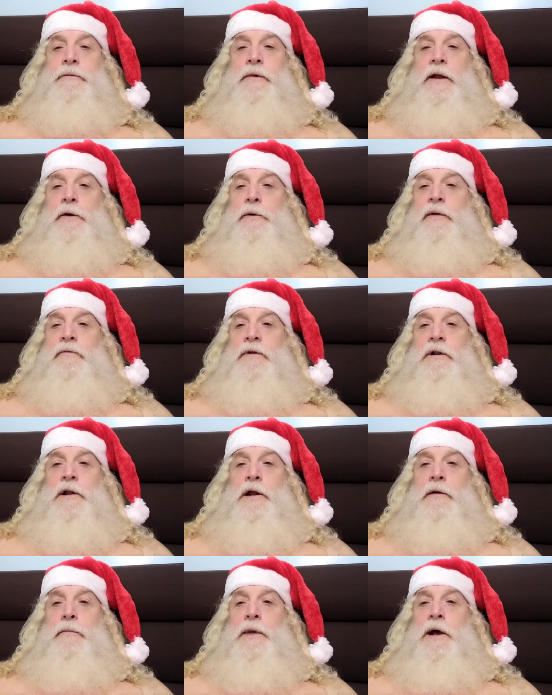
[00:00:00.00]
they don't even
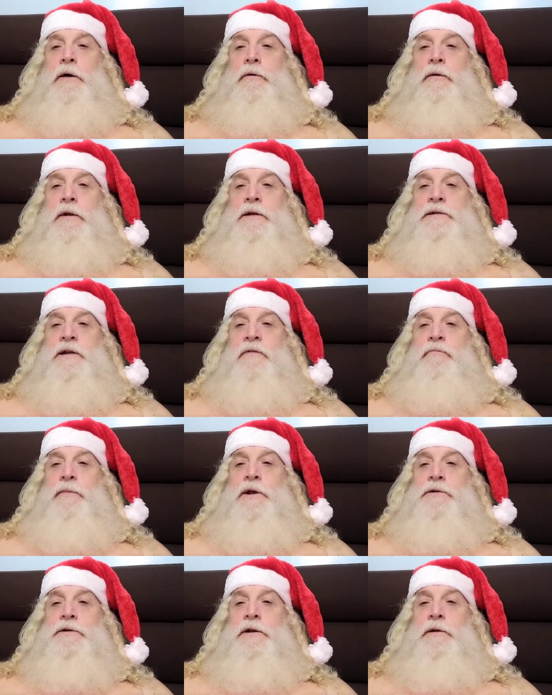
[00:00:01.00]
let them out, as I've
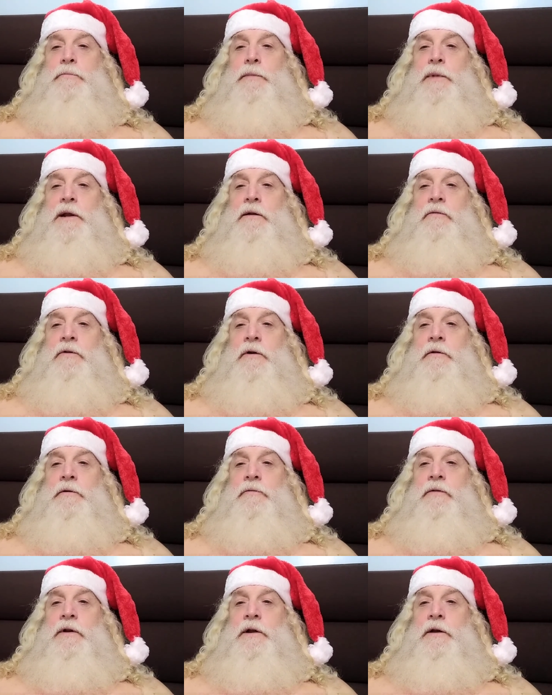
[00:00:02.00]
mentioned in many other
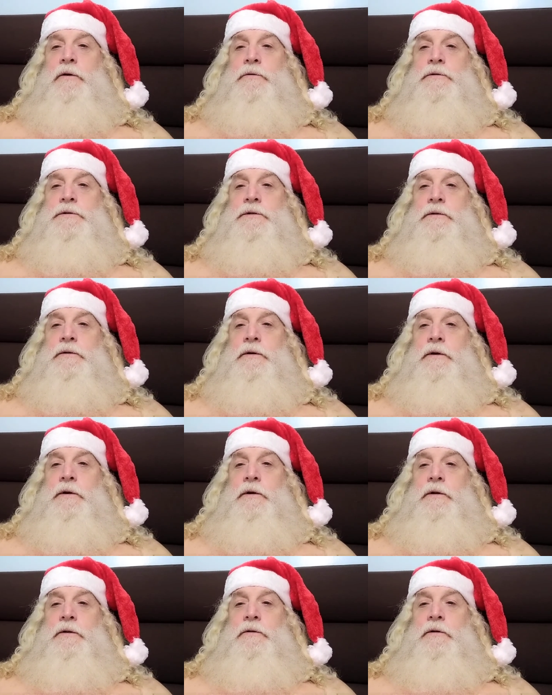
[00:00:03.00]
videos.
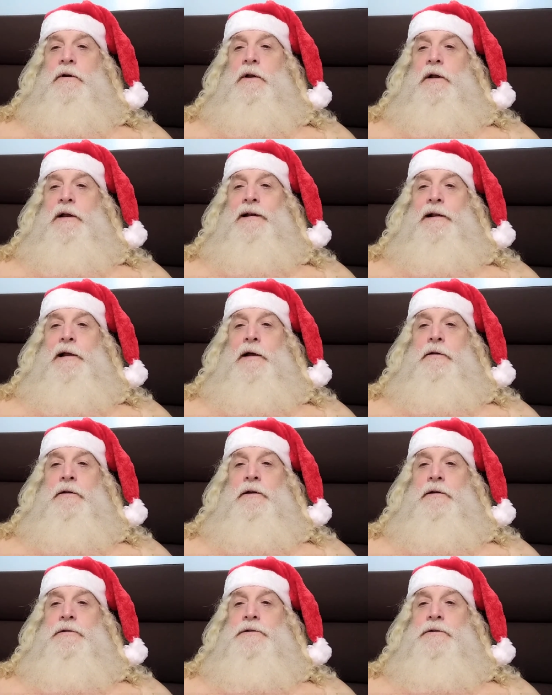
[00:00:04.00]
They're not allowed
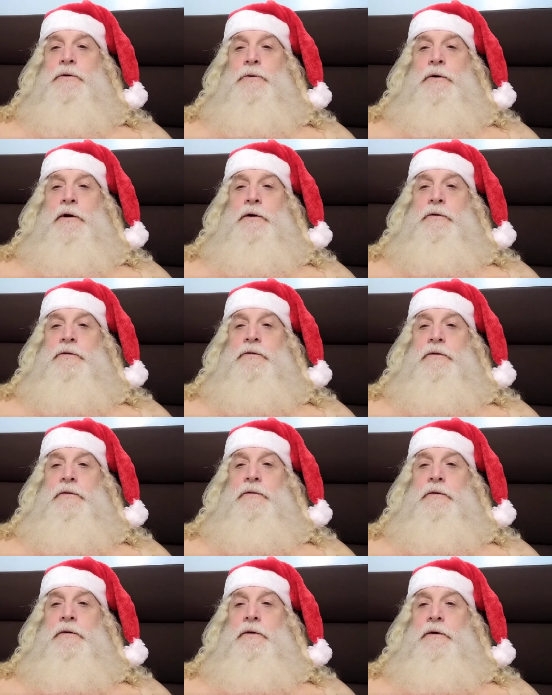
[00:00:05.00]
in the stores.
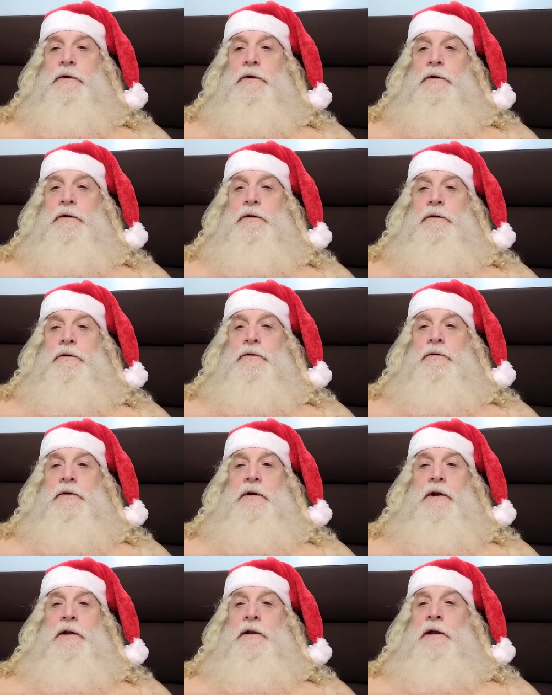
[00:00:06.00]

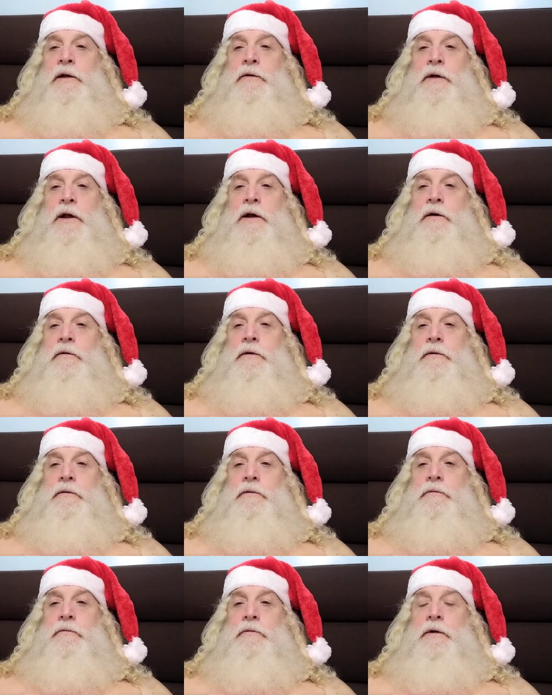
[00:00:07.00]
They're not allowed out,
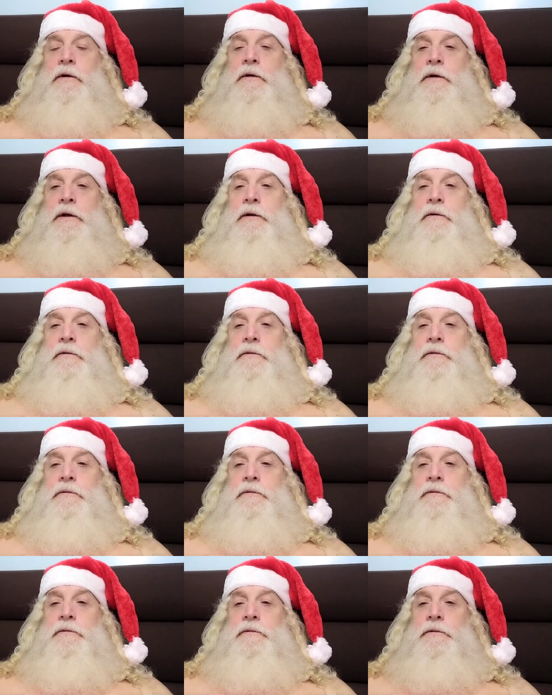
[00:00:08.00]
really.
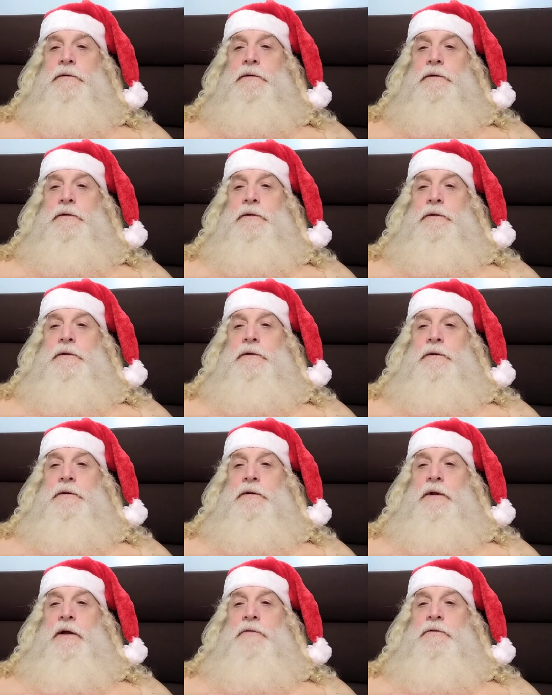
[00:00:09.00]

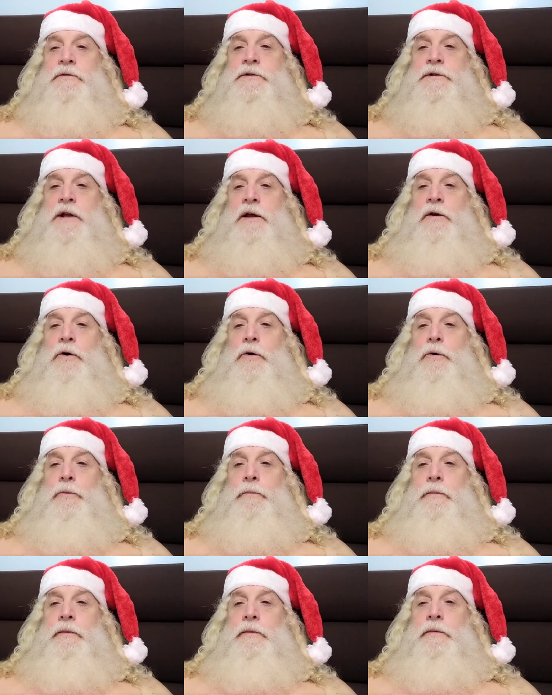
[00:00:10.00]
They have to stay
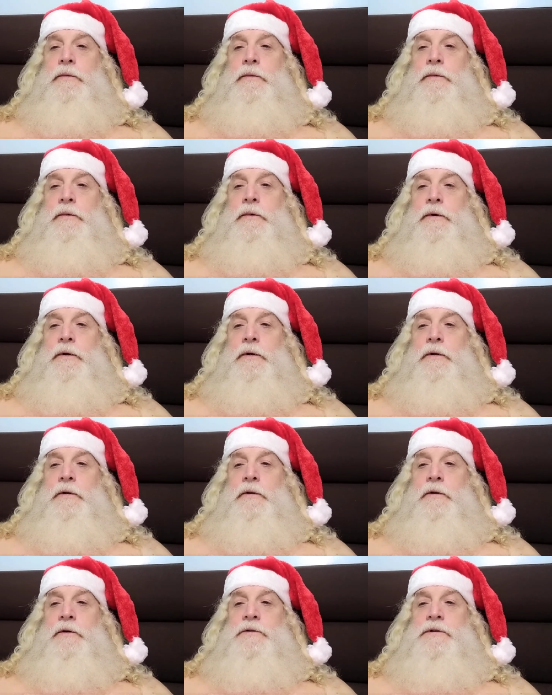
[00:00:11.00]
home.
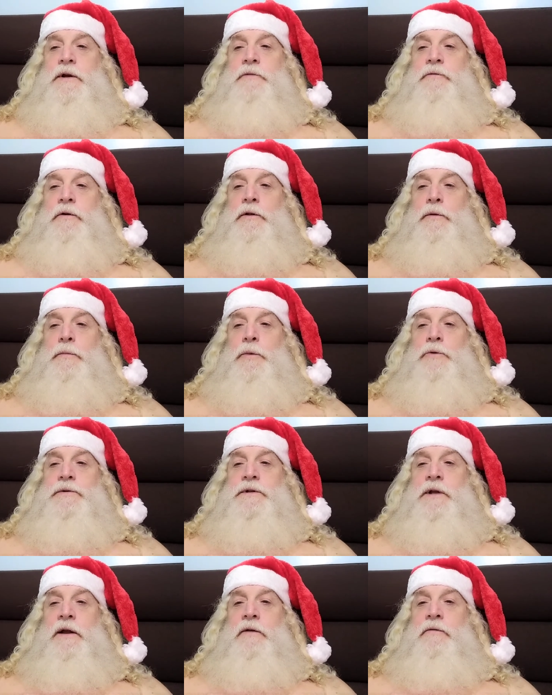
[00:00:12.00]
They're suffering the
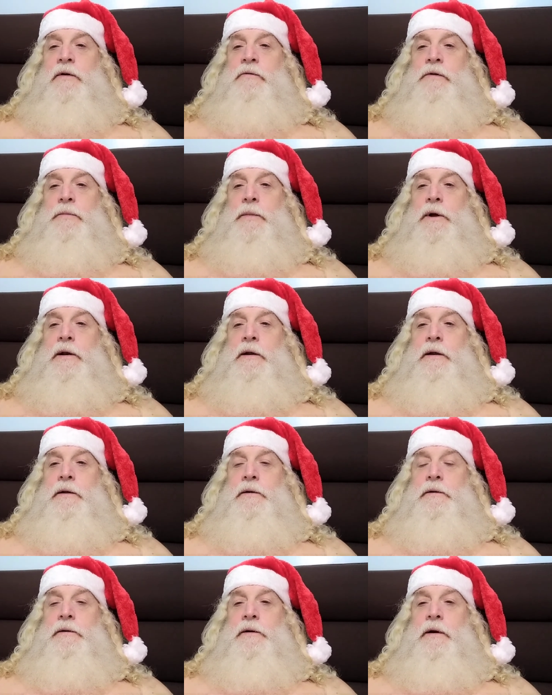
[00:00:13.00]
most out of everybody.
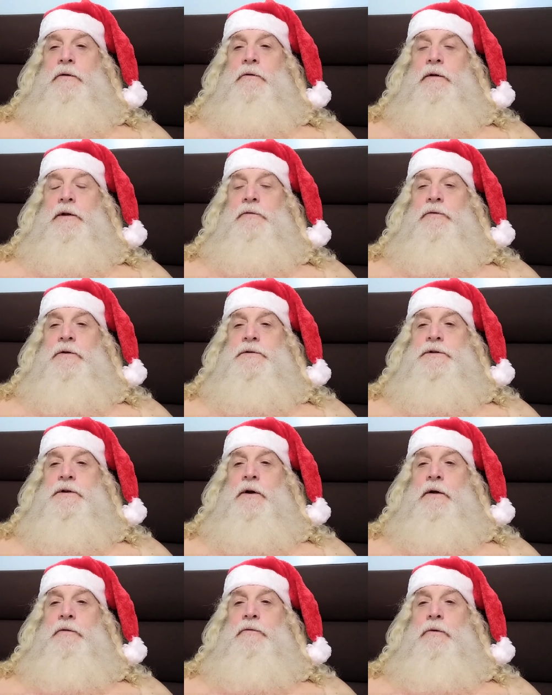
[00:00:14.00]
I really feel
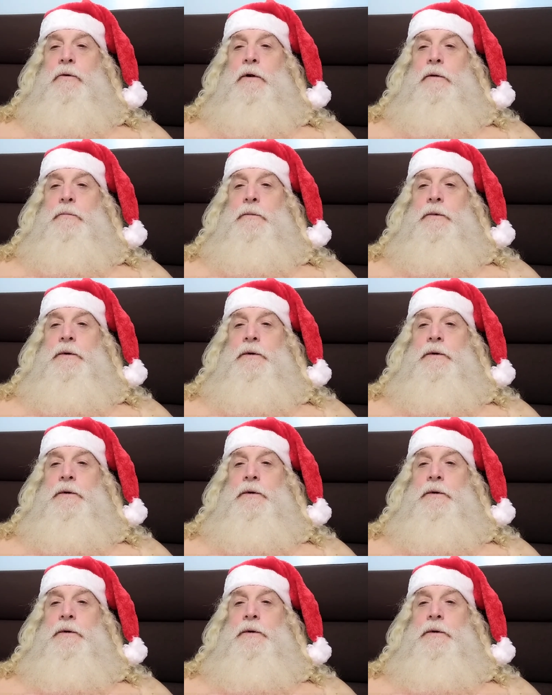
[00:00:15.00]
sorry for them.